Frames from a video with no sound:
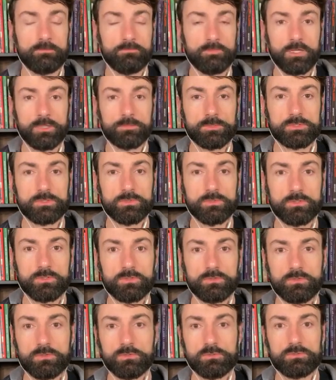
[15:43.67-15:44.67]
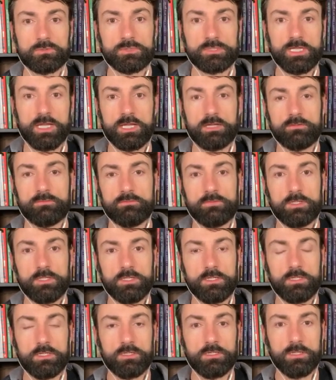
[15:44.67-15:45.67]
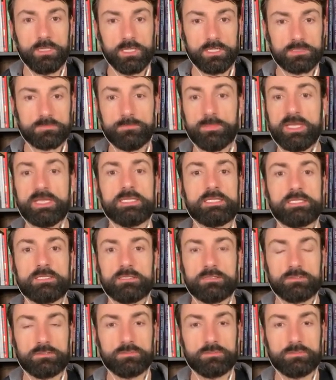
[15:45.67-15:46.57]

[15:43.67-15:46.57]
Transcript: pharmaceuticals which have as many